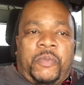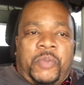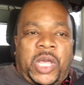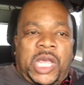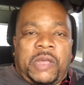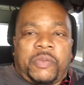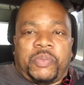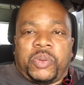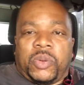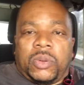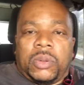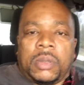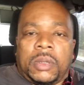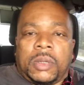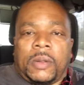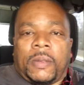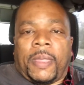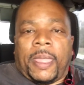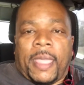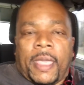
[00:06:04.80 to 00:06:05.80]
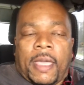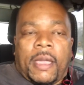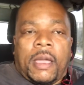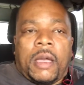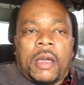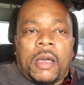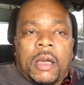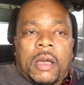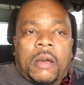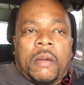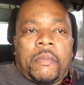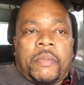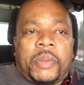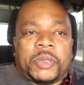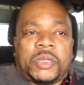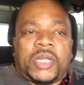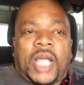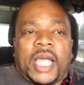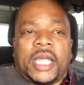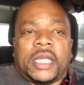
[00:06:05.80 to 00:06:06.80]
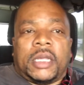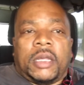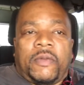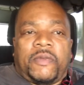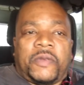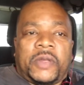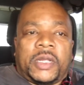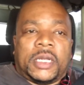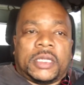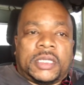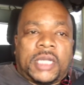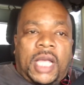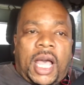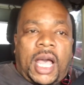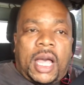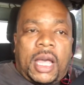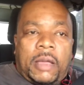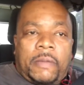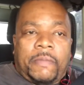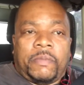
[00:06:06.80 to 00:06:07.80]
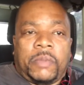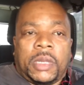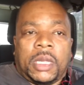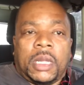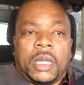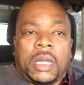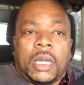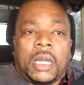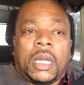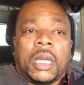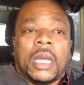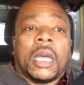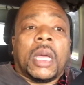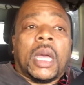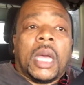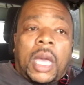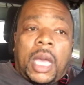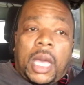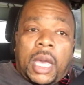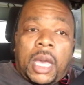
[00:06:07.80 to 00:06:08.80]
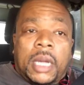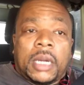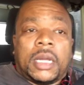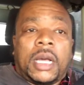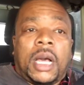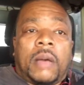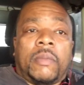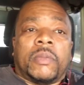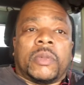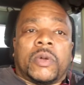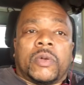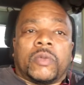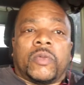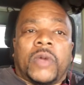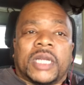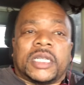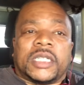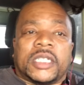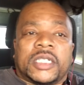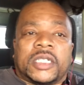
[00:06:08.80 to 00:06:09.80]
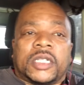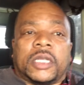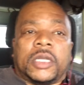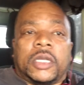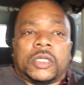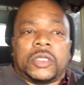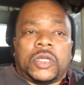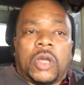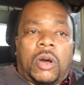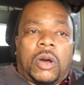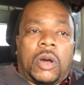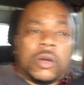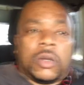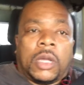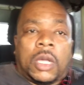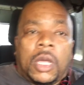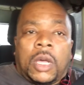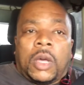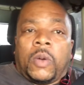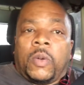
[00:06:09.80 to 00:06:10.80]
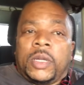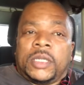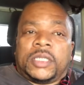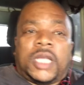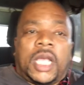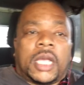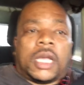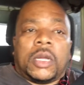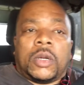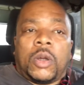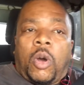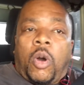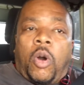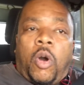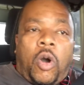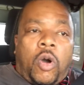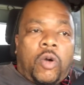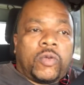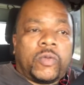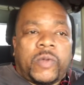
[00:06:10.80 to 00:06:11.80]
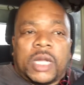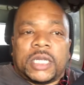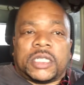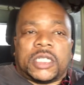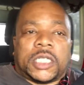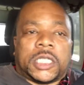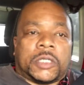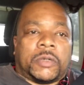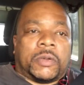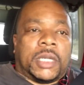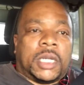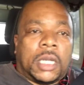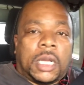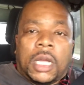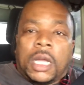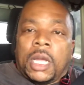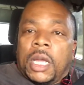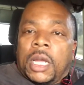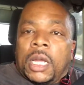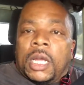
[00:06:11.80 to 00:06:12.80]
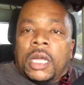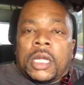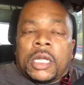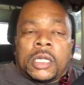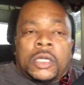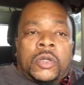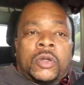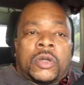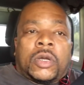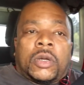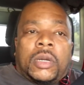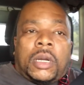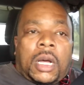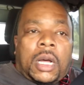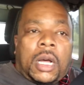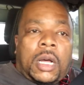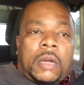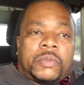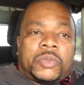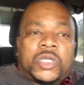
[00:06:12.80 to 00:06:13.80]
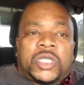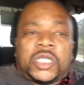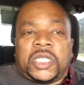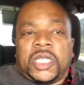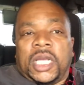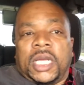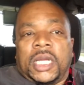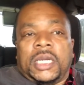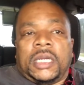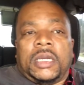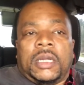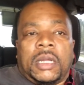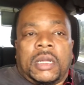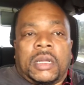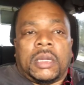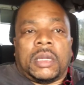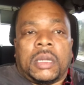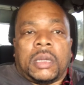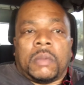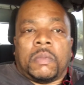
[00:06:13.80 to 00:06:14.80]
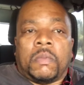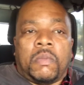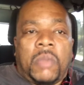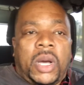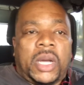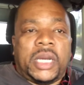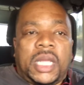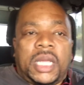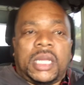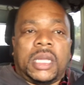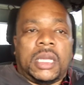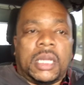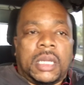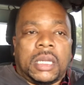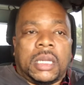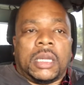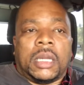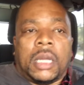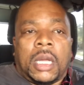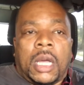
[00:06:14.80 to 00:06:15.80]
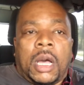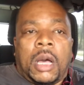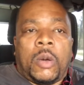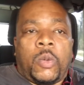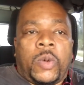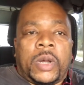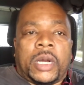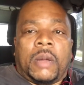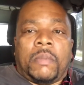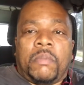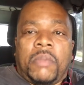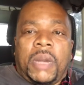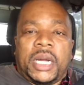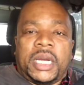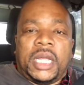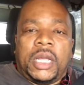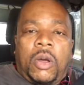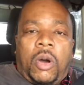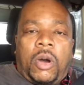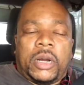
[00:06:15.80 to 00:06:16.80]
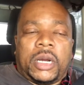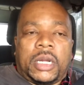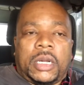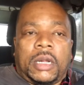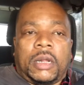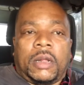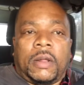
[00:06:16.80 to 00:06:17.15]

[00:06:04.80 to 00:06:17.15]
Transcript: people. But thank you for your time, and come and register your dog. We taking all registry. You can um, send money uh, with a money order.